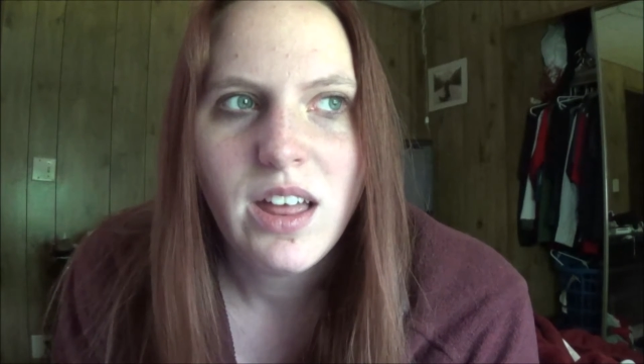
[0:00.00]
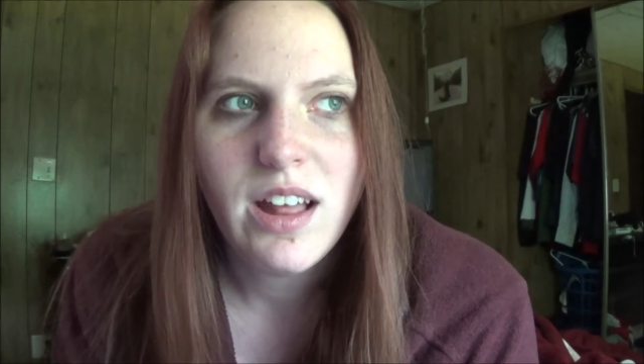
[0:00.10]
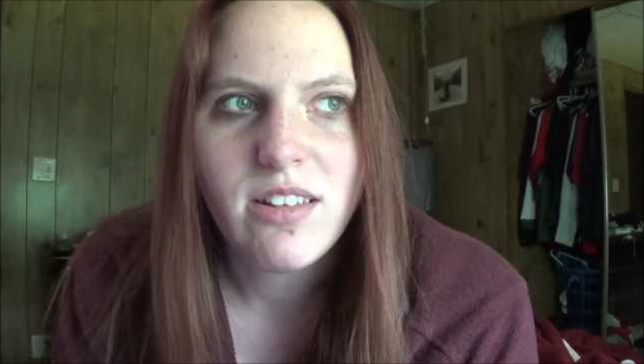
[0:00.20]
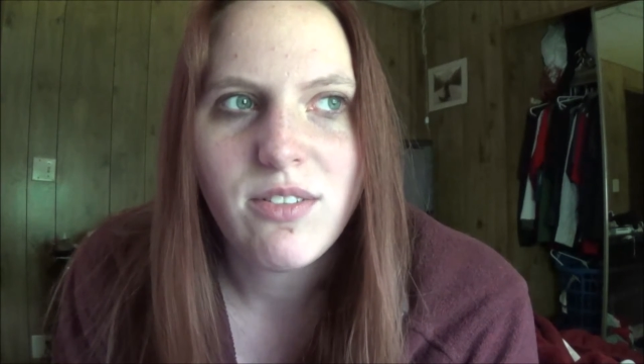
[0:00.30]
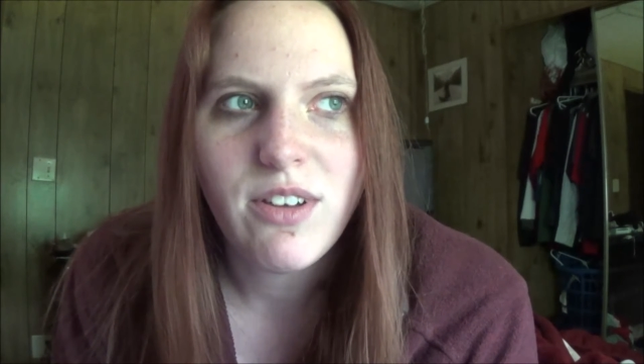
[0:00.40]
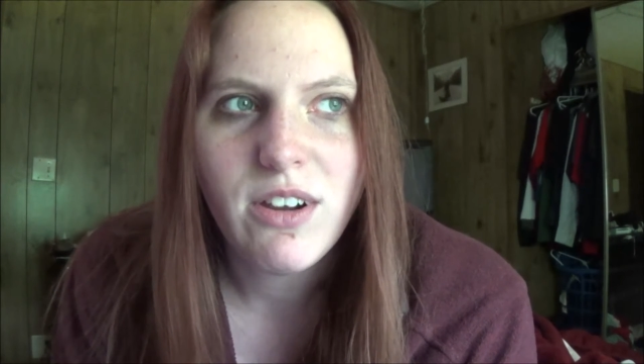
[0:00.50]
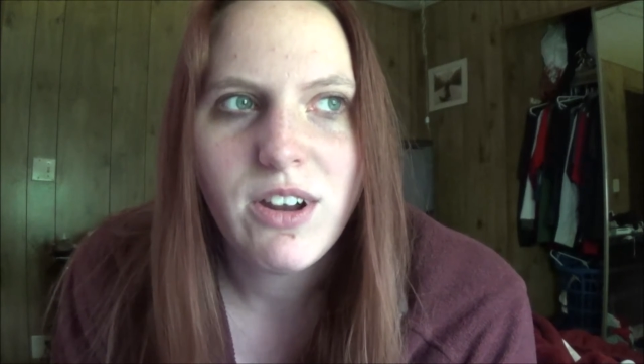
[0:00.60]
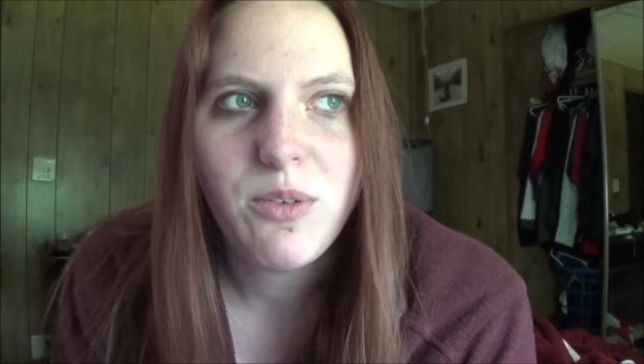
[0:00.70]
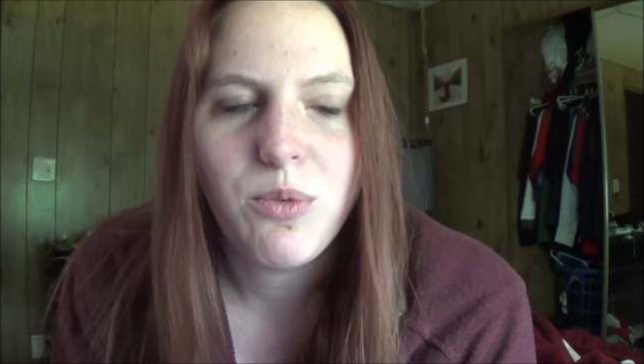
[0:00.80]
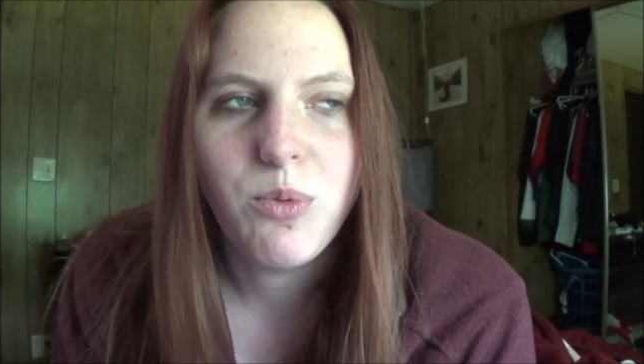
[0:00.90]
a
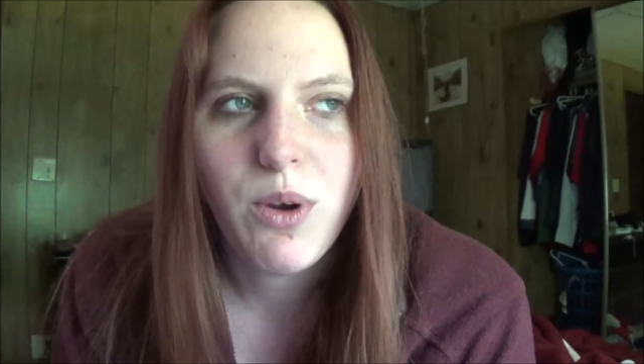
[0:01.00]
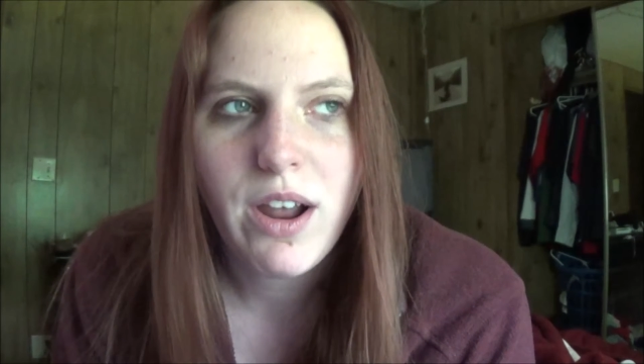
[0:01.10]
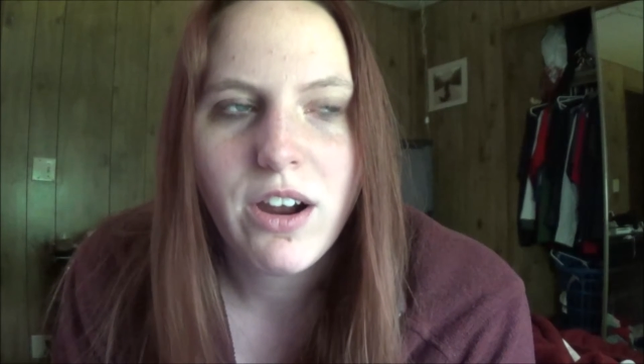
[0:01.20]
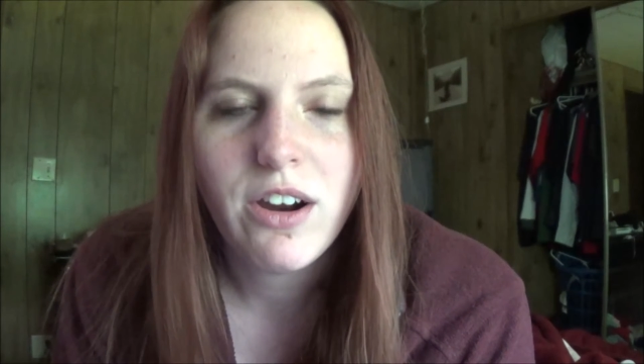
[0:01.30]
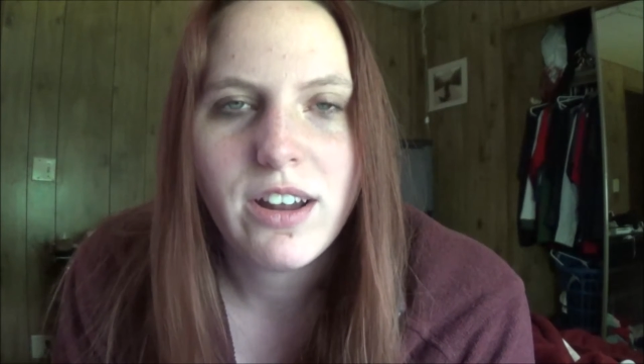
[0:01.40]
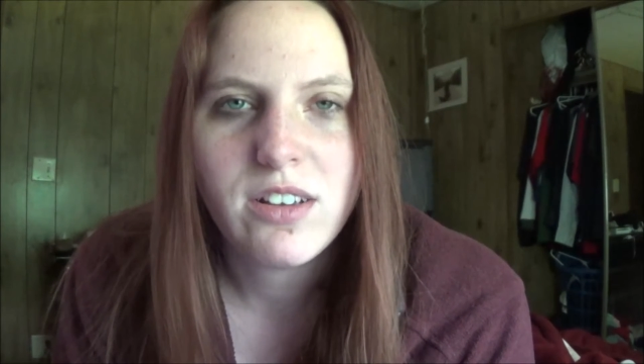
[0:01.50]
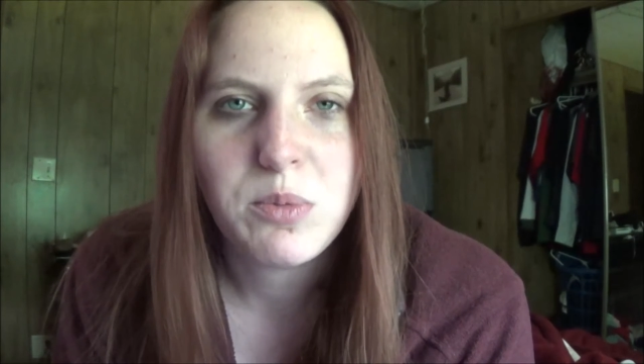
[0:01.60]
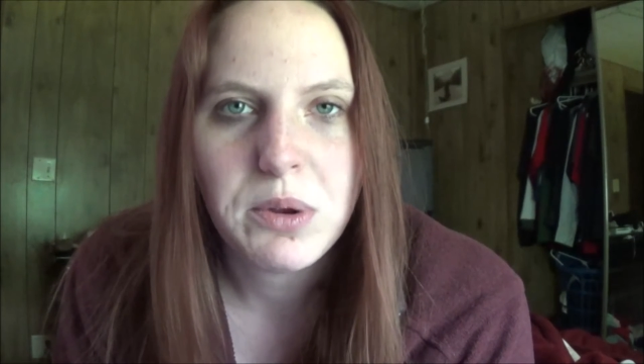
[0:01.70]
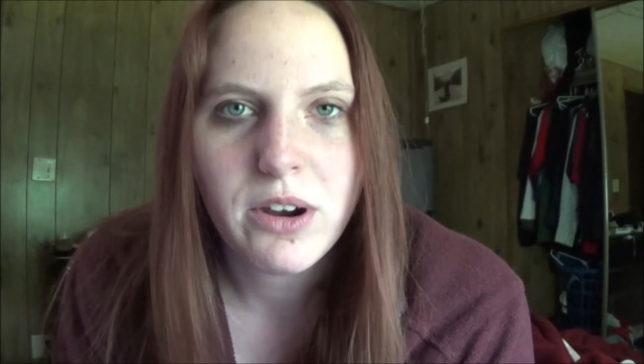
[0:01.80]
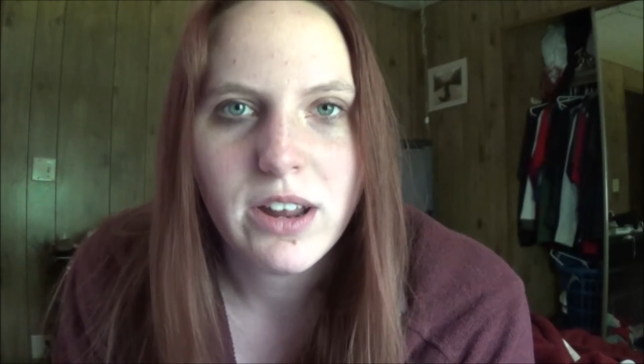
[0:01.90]
very rare
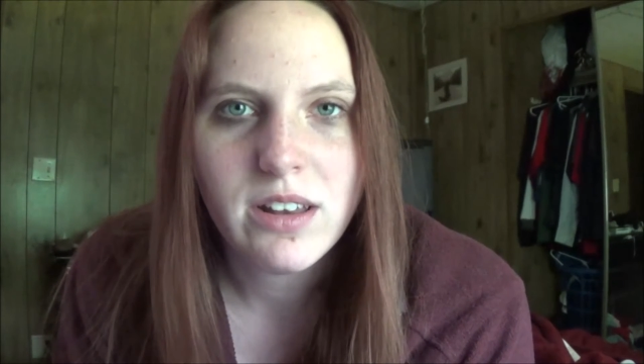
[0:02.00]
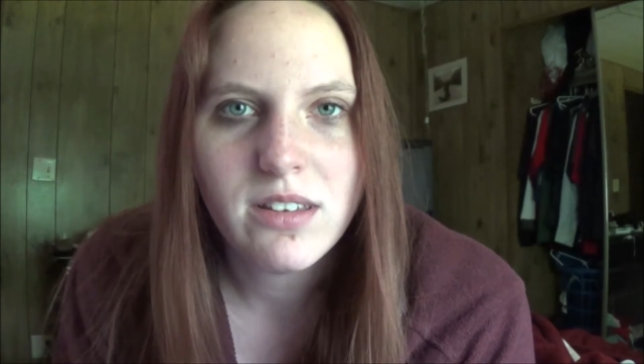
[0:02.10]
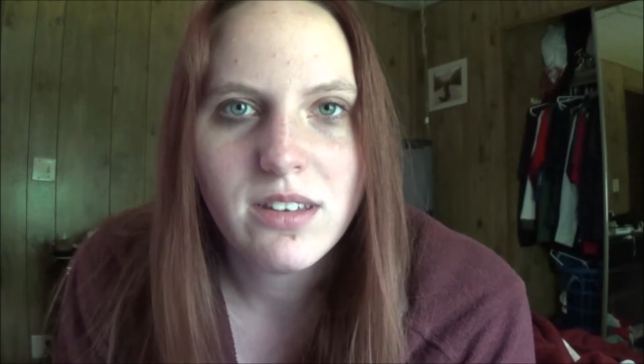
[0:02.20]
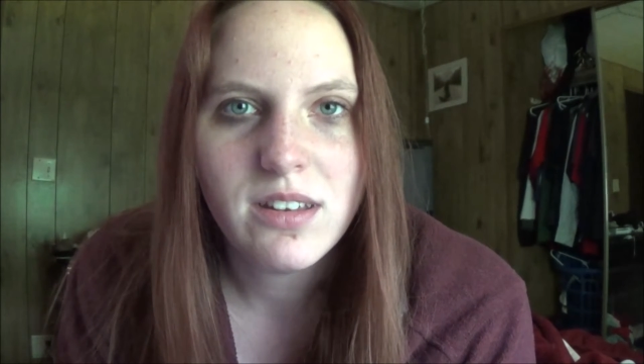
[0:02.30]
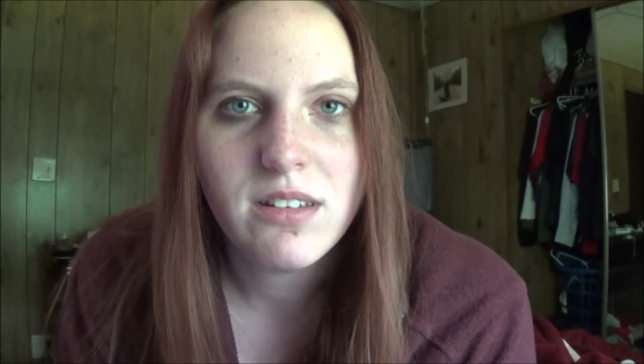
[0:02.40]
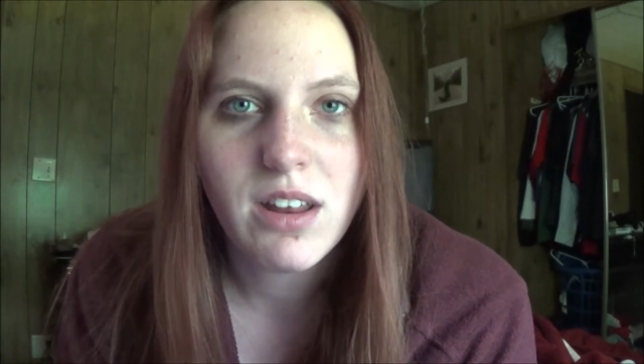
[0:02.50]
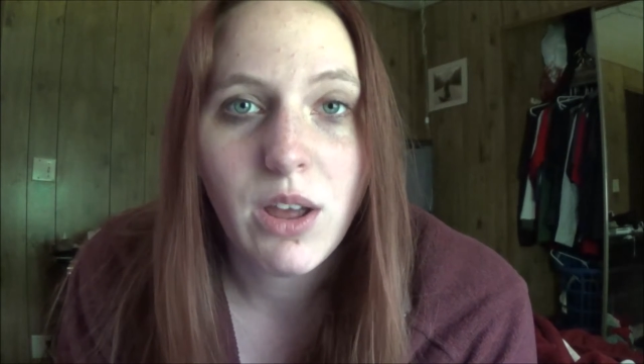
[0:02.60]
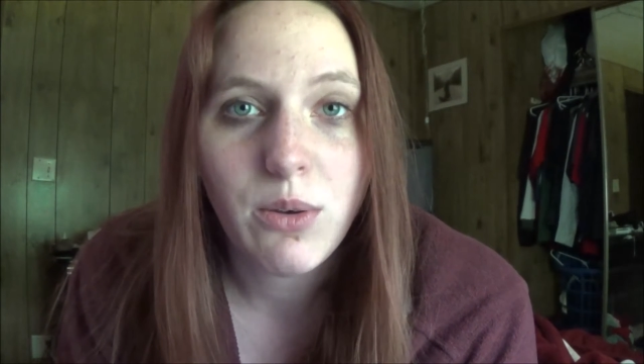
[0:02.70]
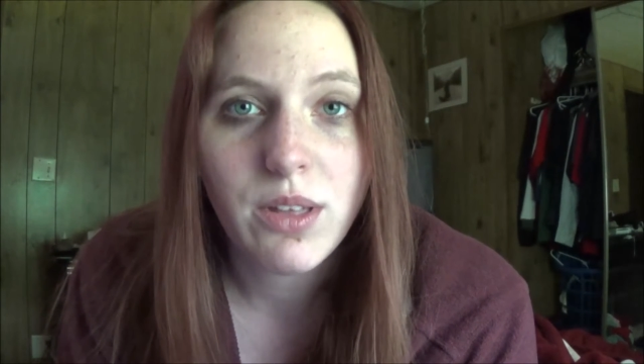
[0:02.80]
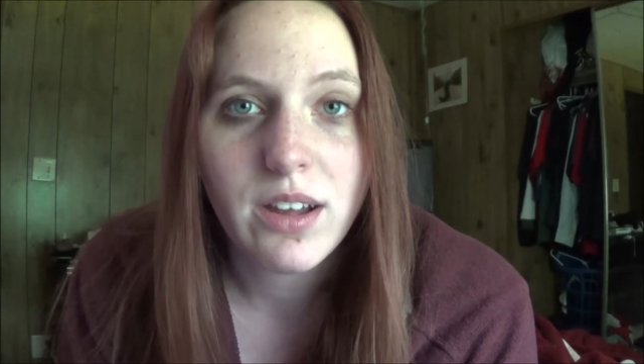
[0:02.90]
experience to
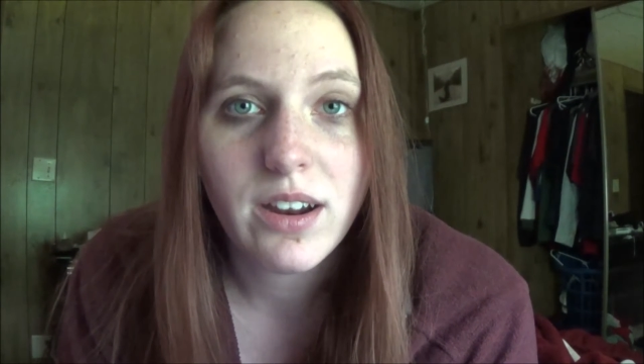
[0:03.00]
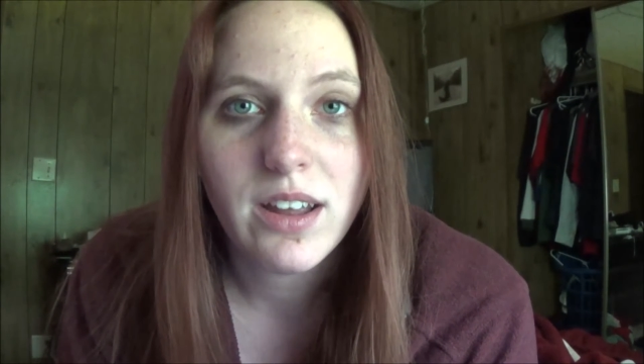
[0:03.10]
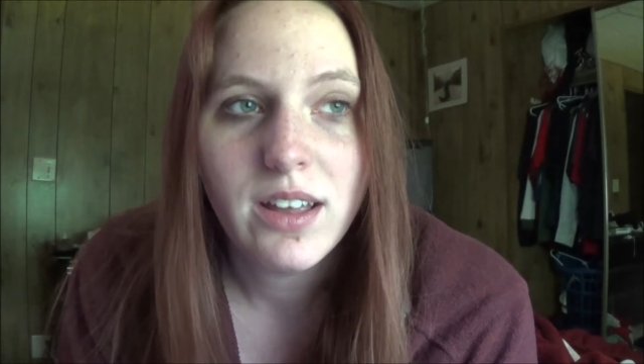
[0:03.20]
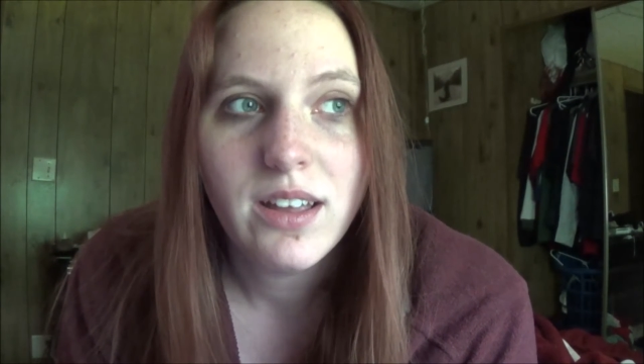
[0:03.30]
go there,